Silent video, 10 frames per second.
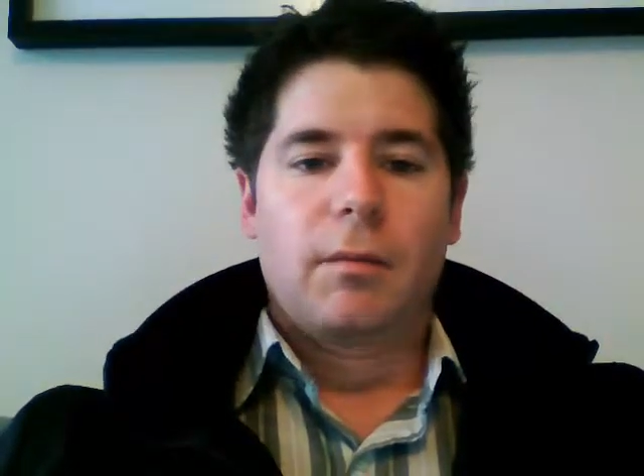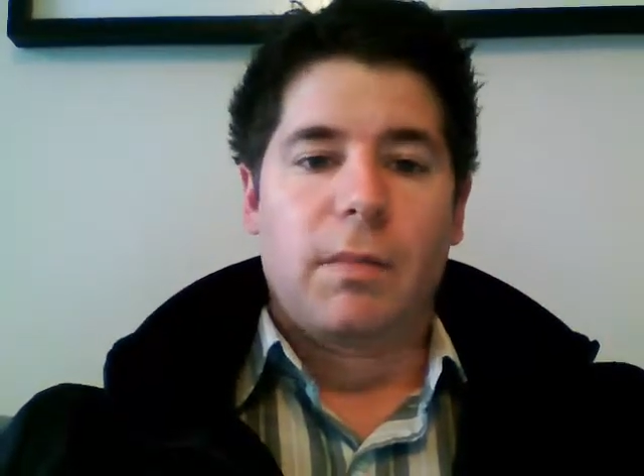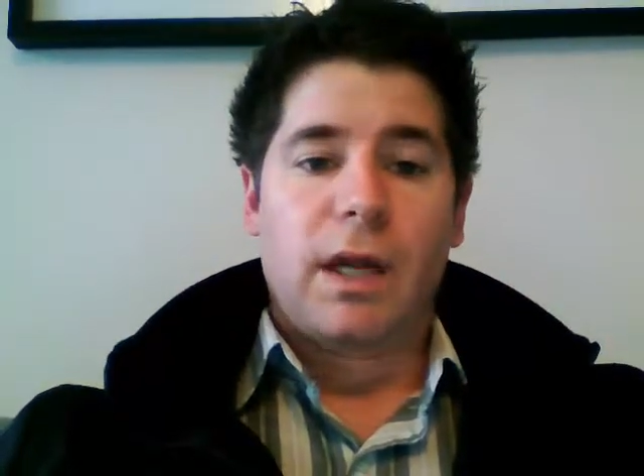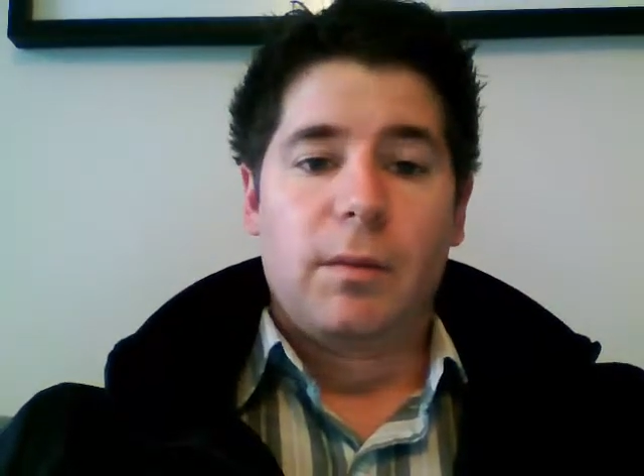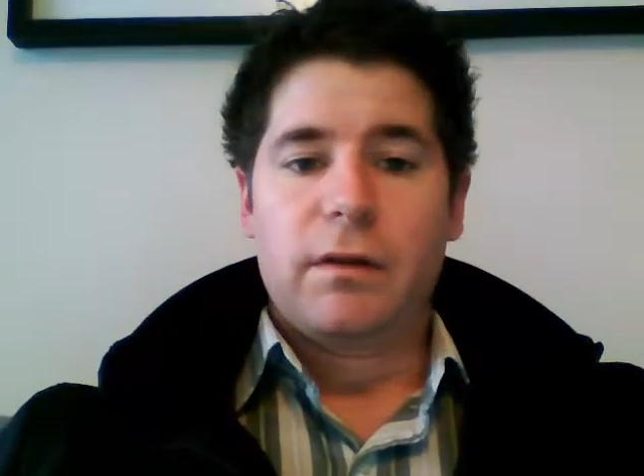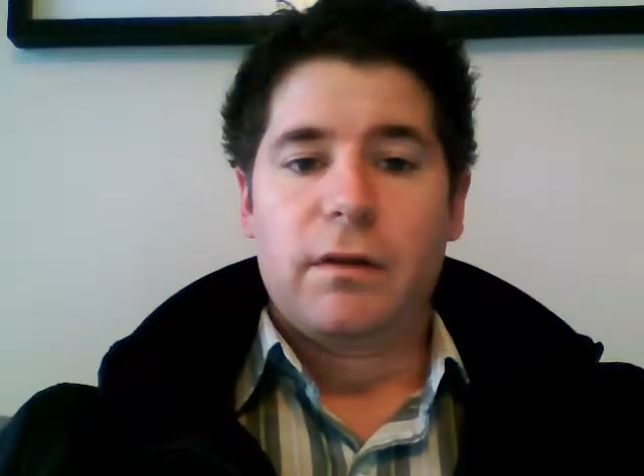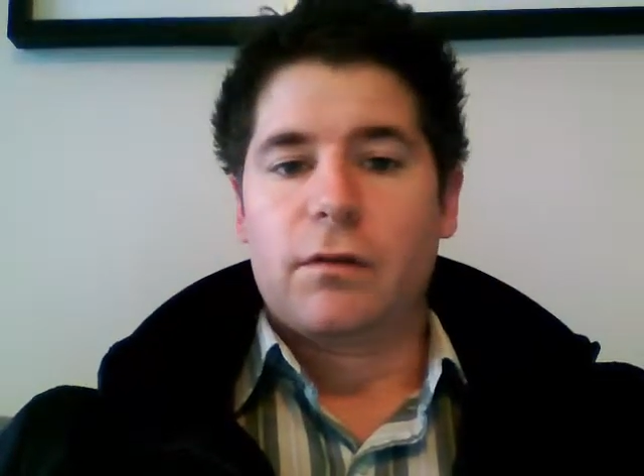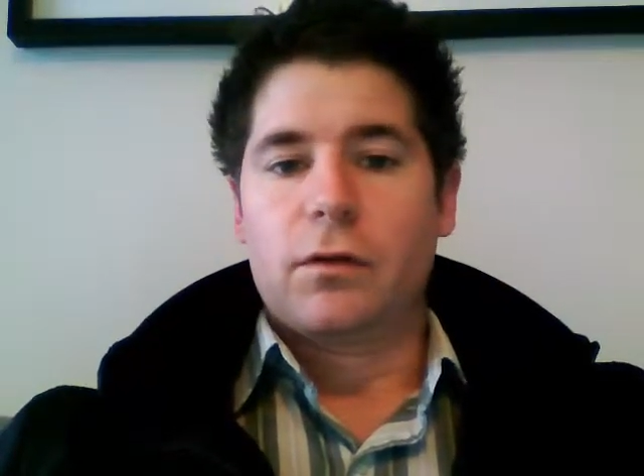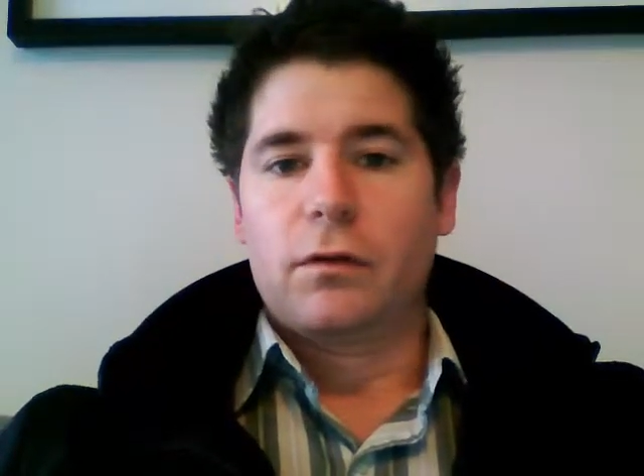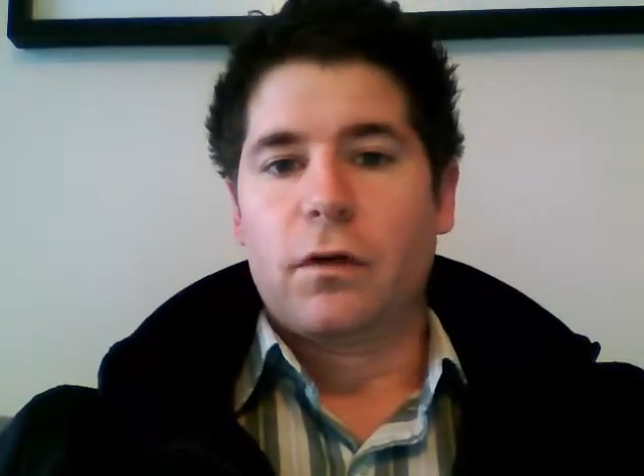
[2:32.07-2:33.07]
maybe this
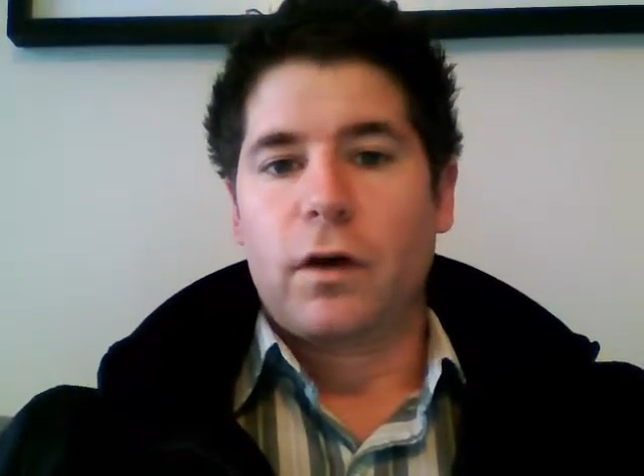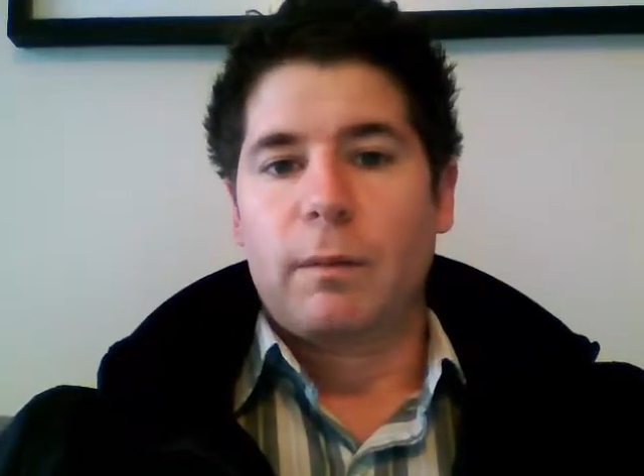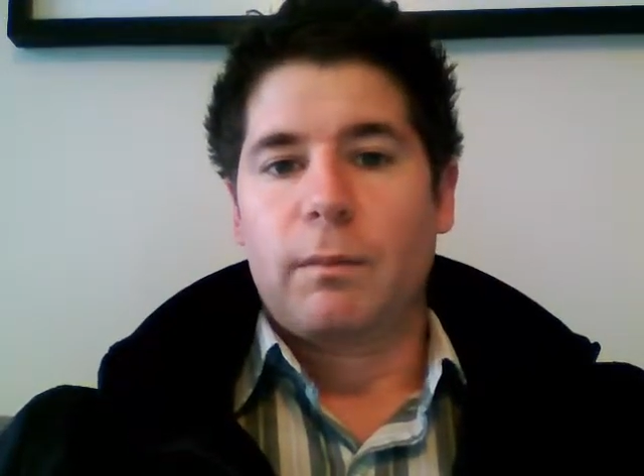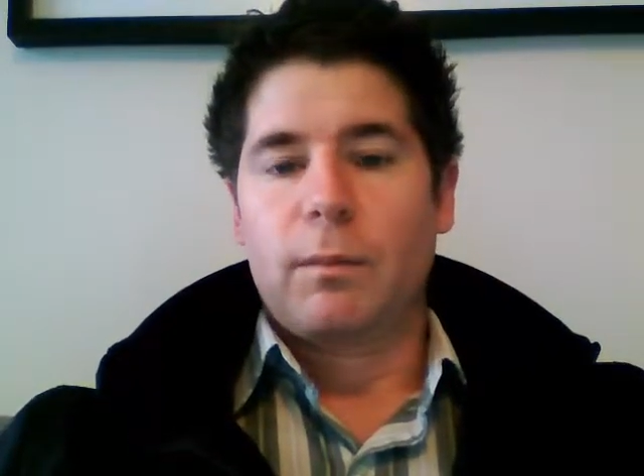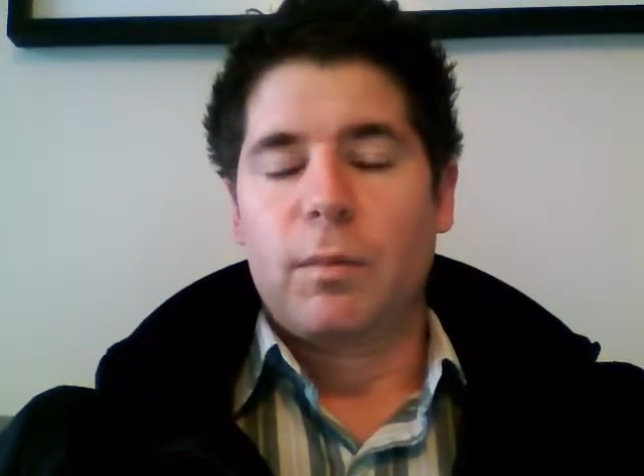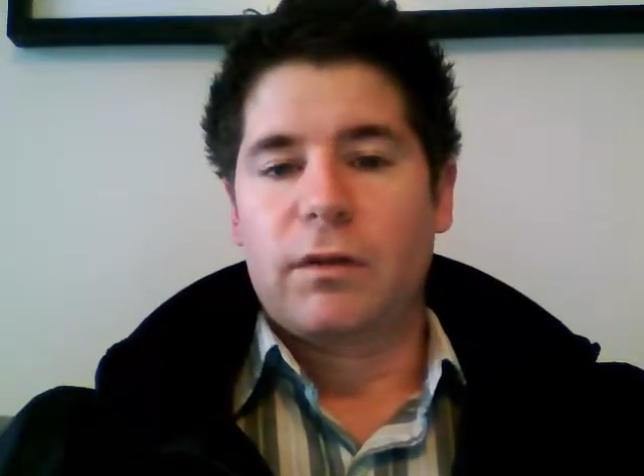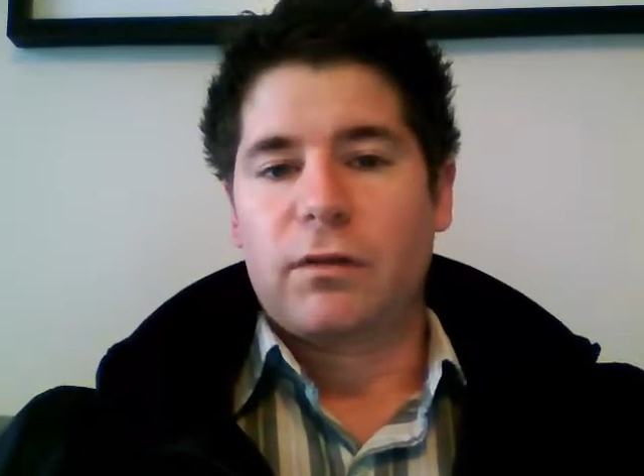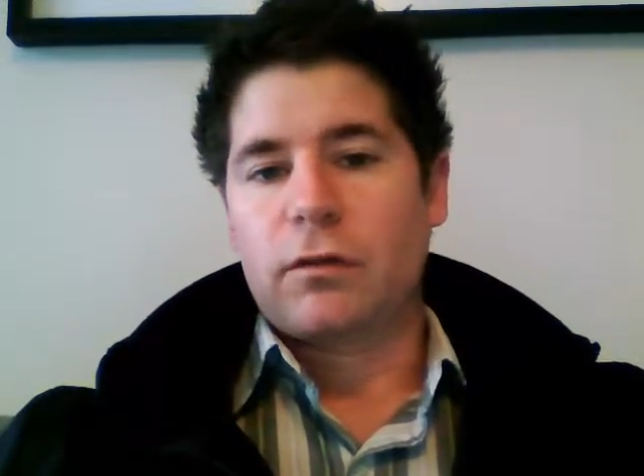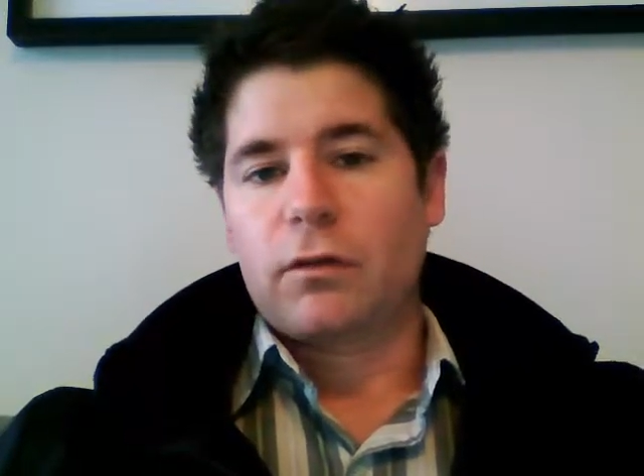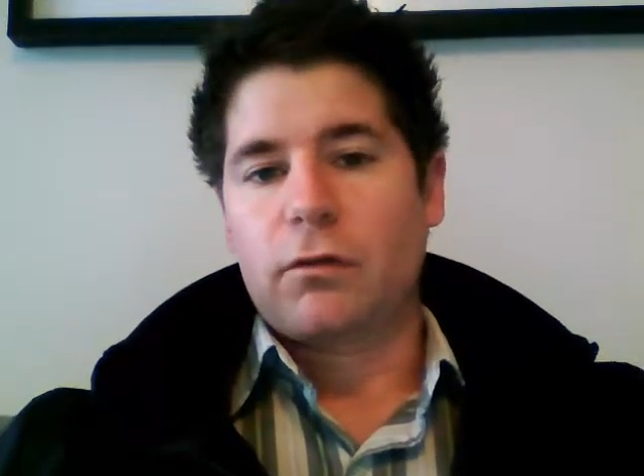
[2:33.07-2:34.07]
is a good time, being
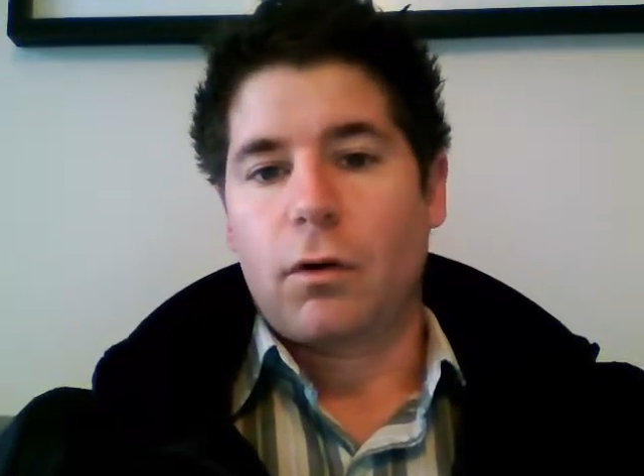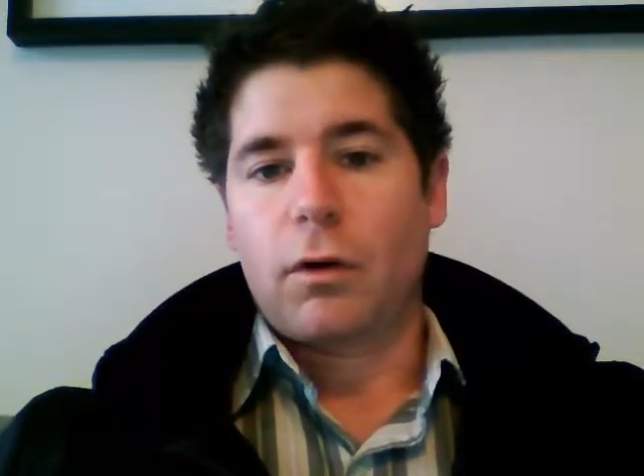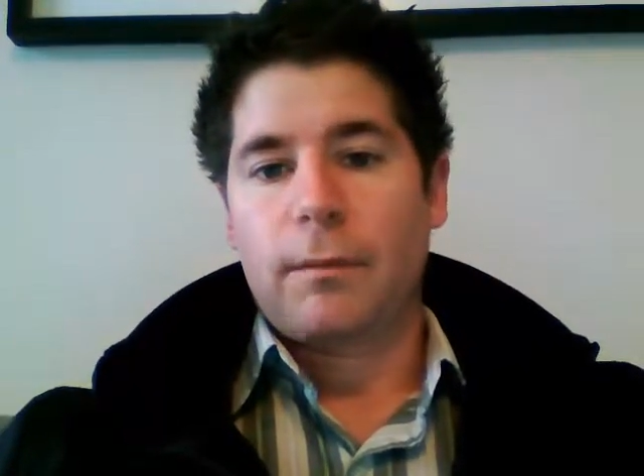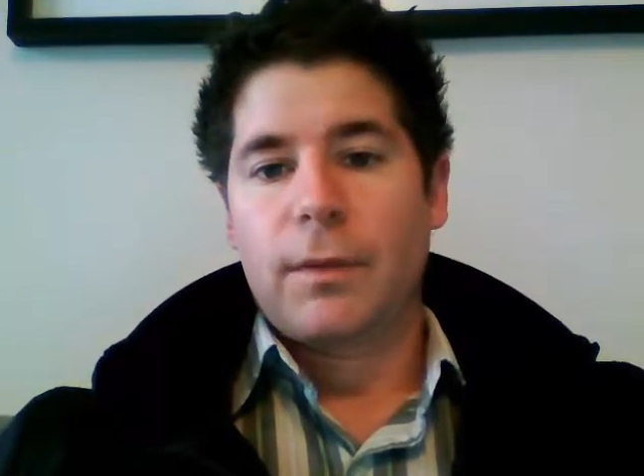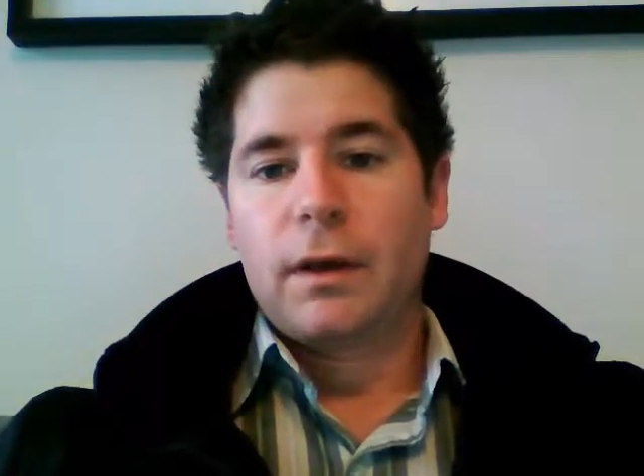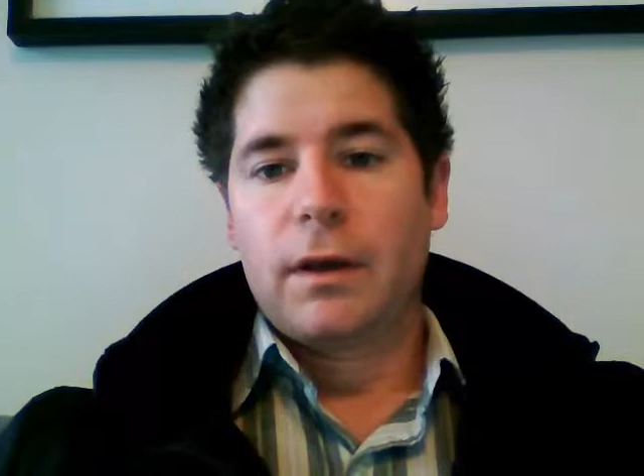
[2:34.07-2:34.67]
such a strong